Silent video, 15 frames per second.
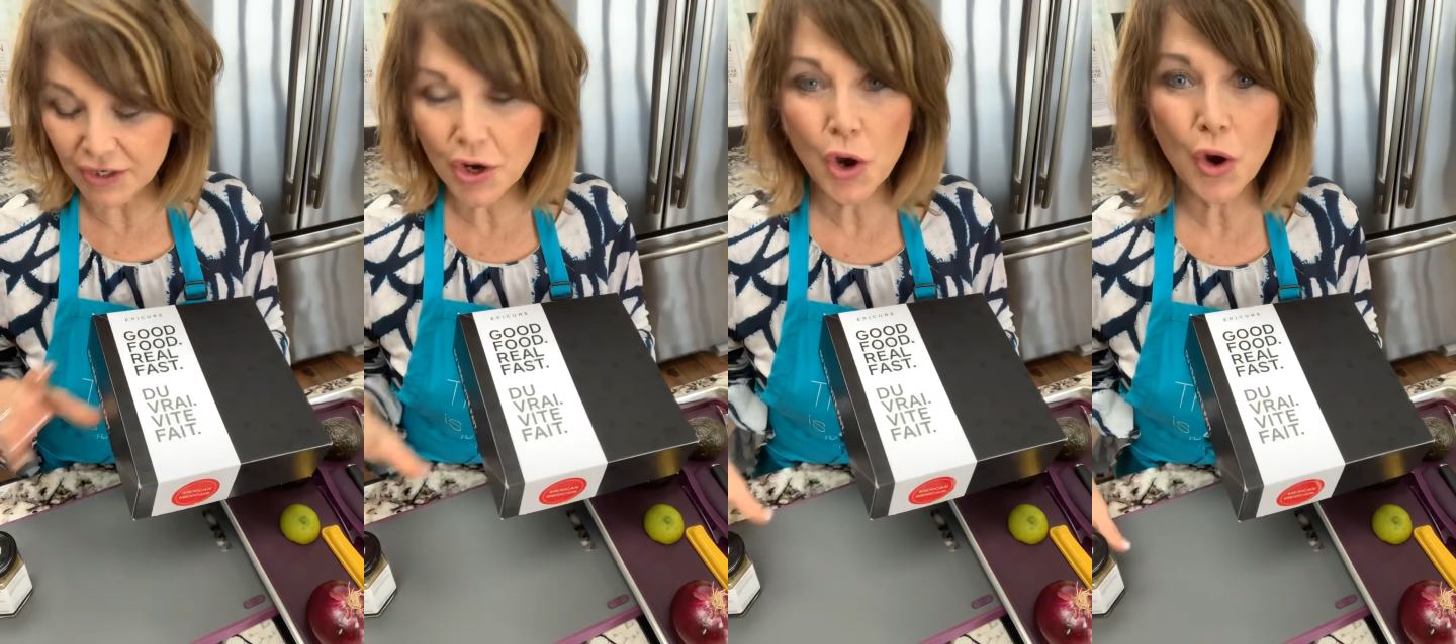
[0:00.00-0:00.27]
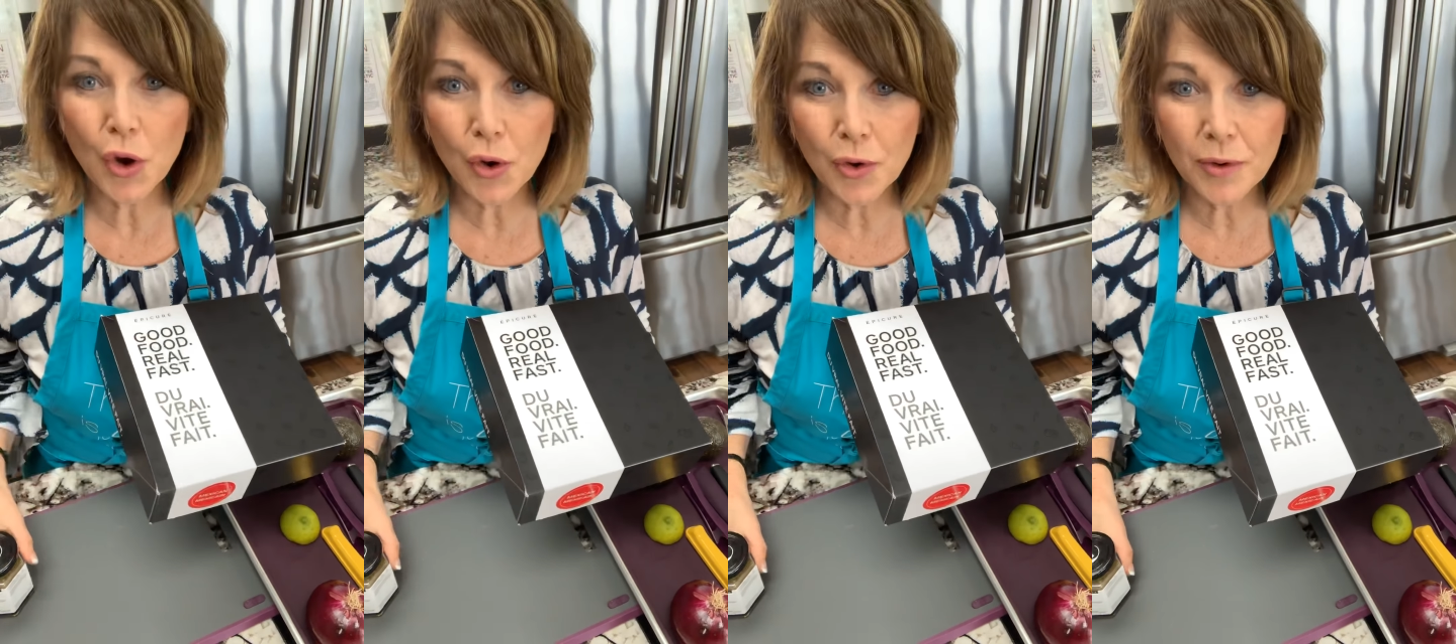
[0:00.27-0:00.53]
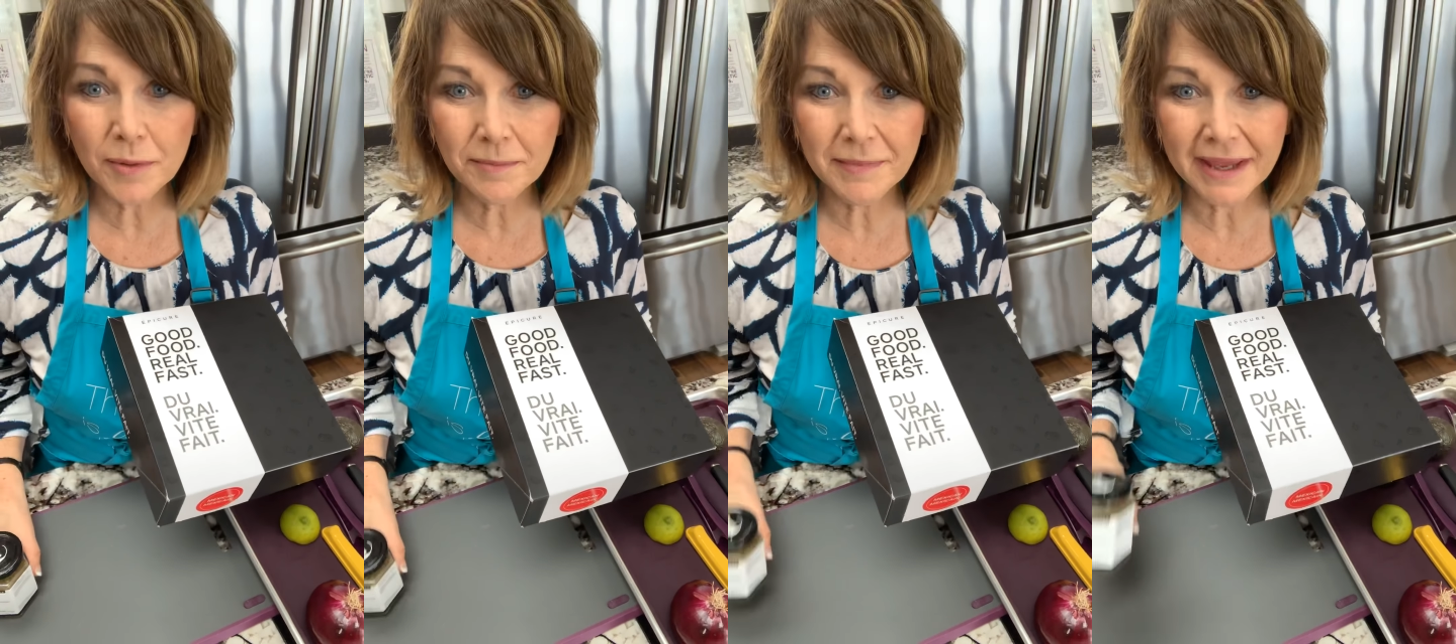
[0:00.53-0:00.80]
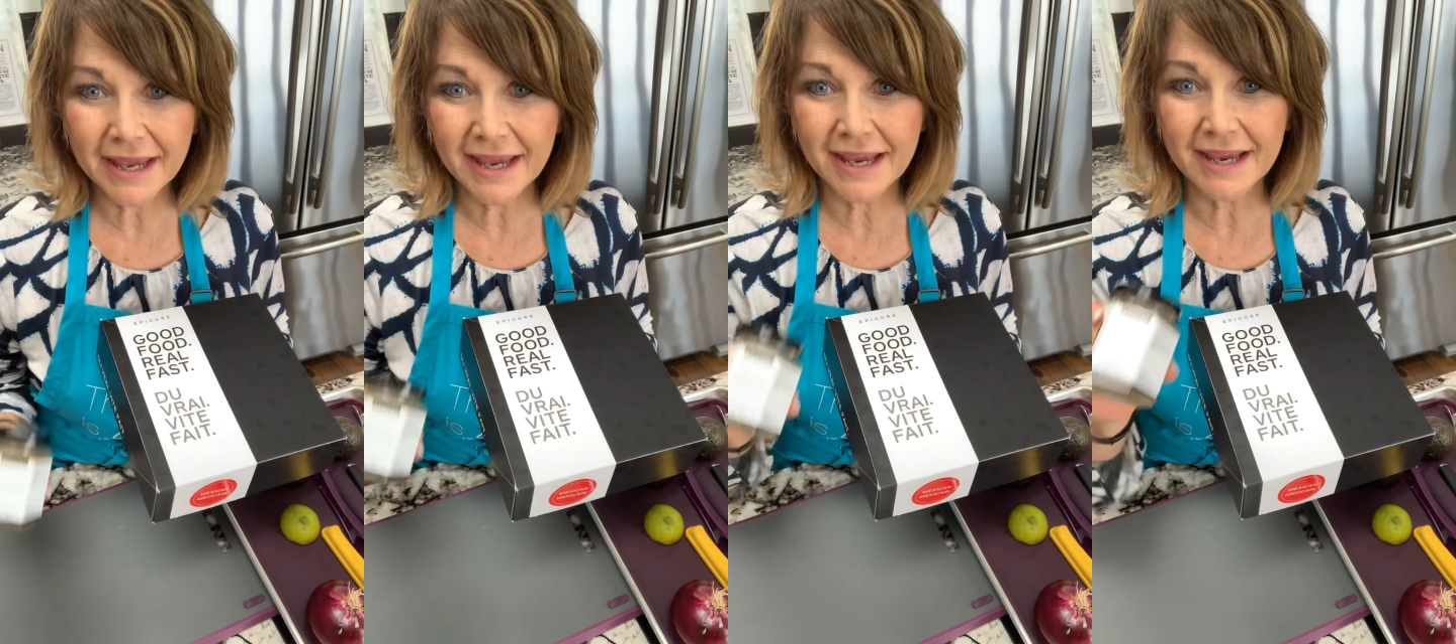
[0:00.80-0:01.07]

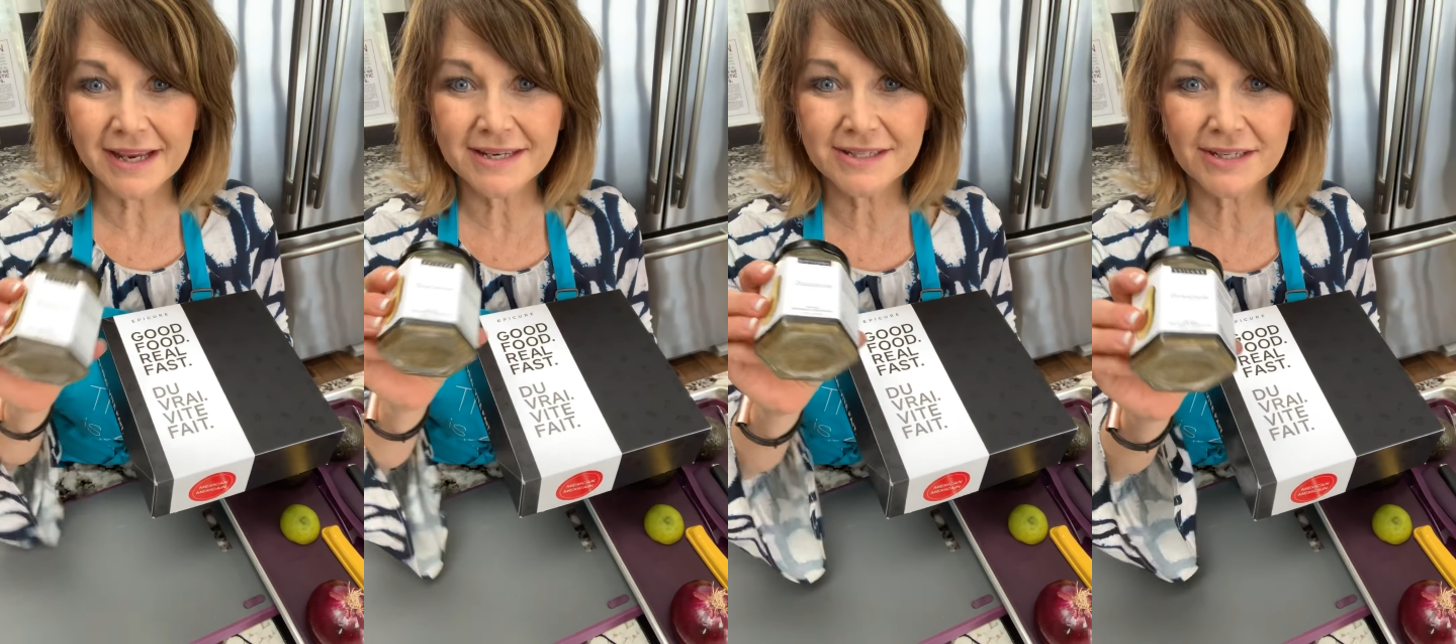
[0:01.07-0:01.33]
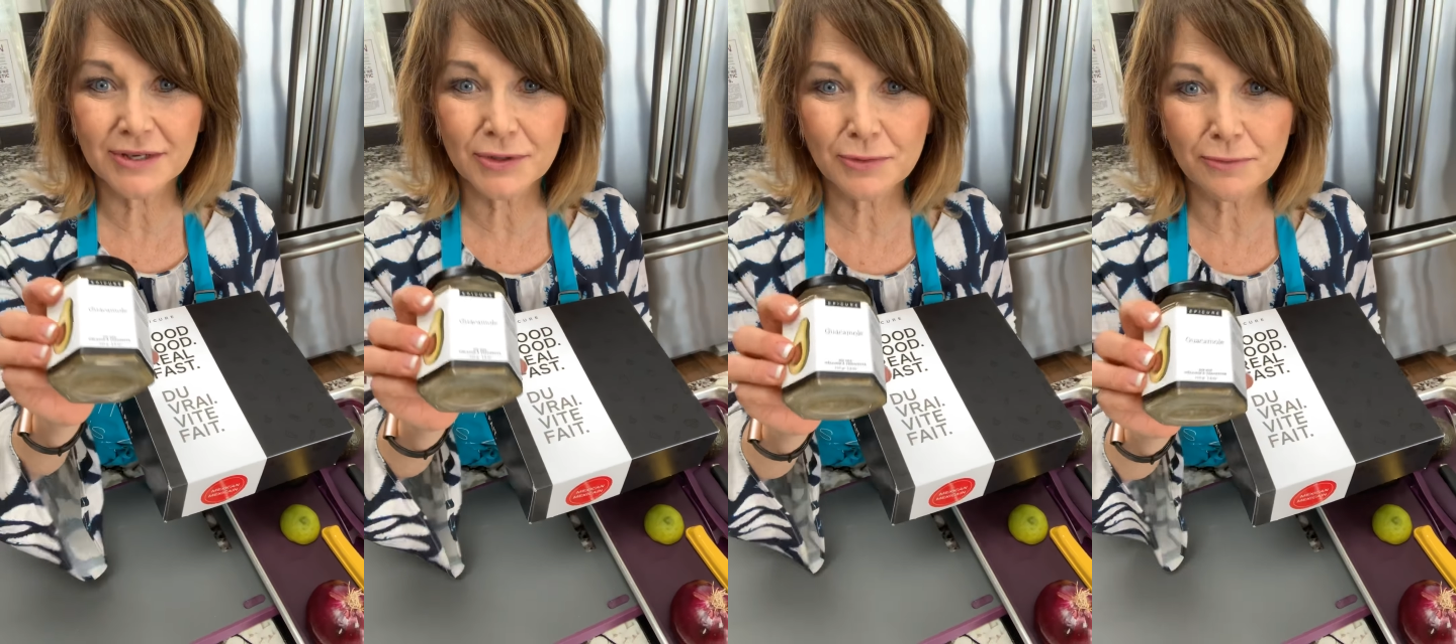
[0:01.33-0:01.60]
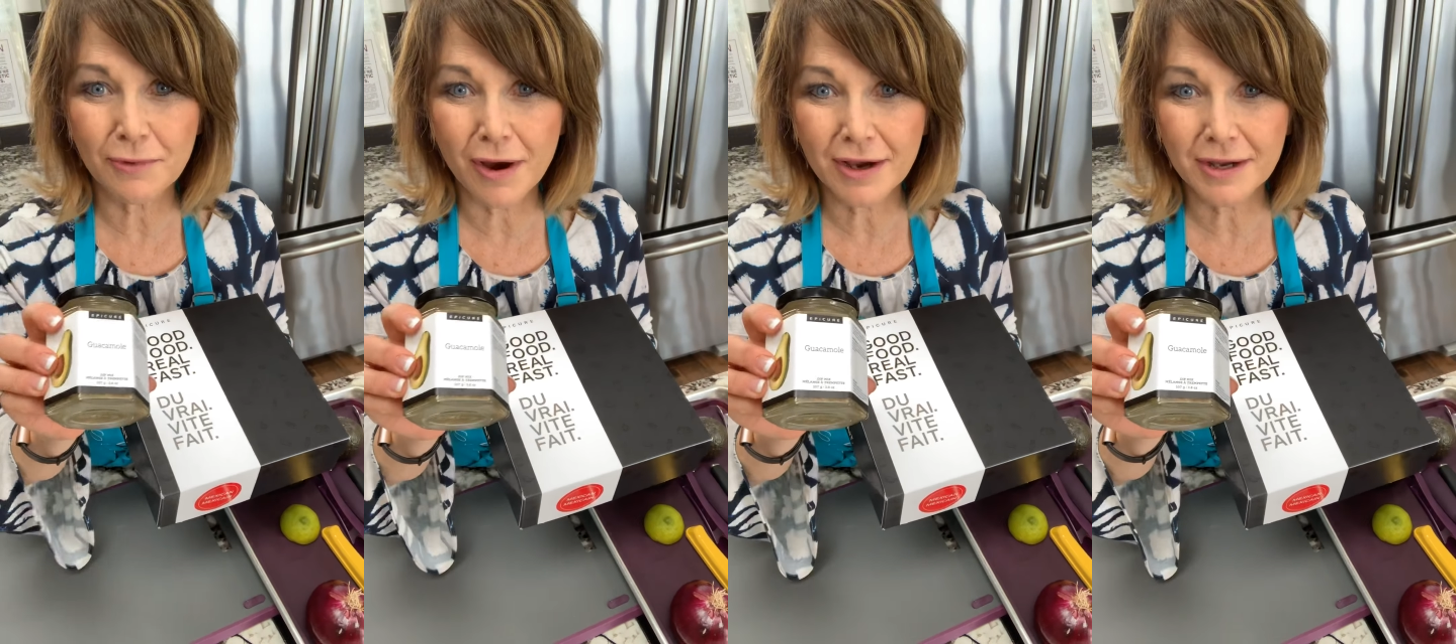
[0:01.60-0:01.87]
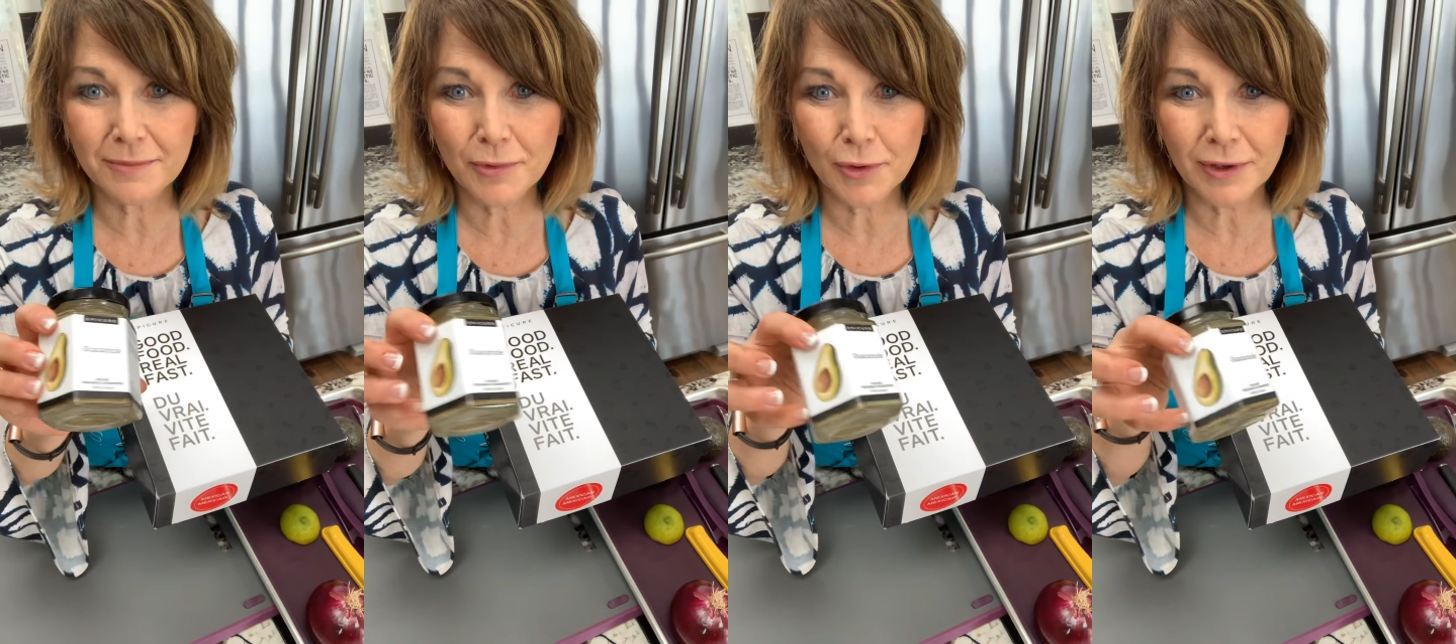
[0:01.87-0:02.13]
homemade
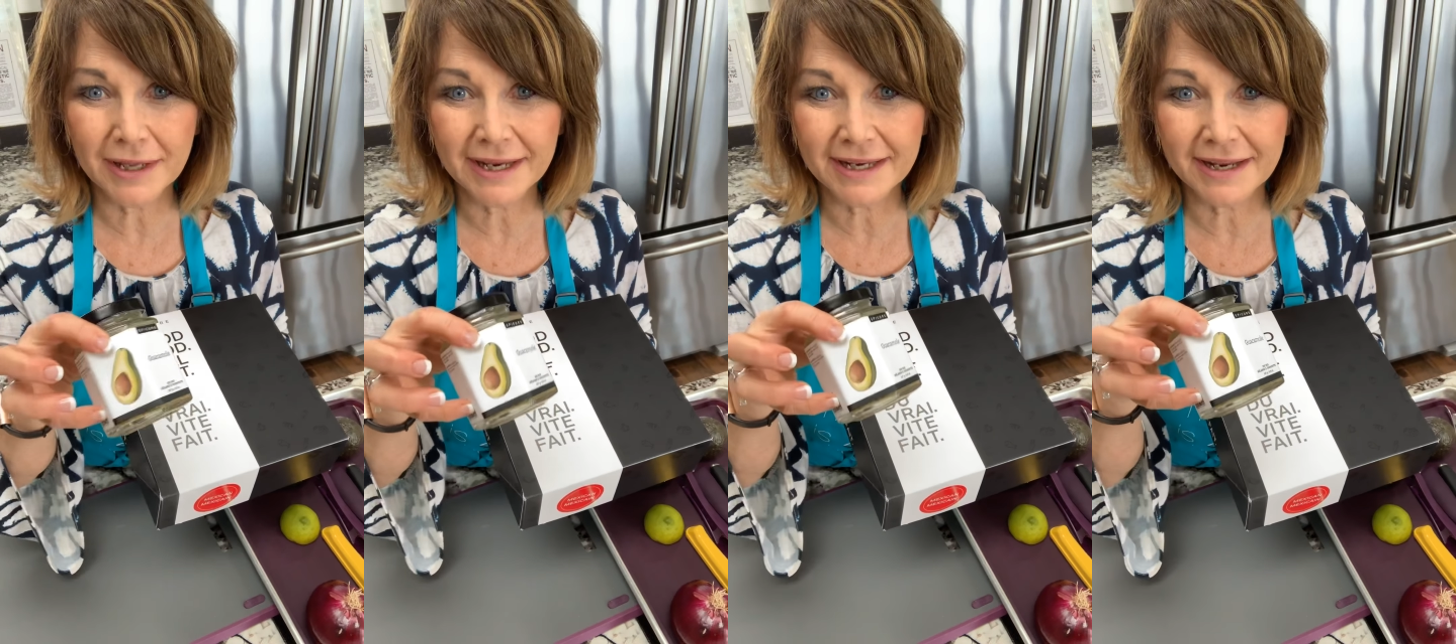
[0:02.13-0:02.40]
guacamole.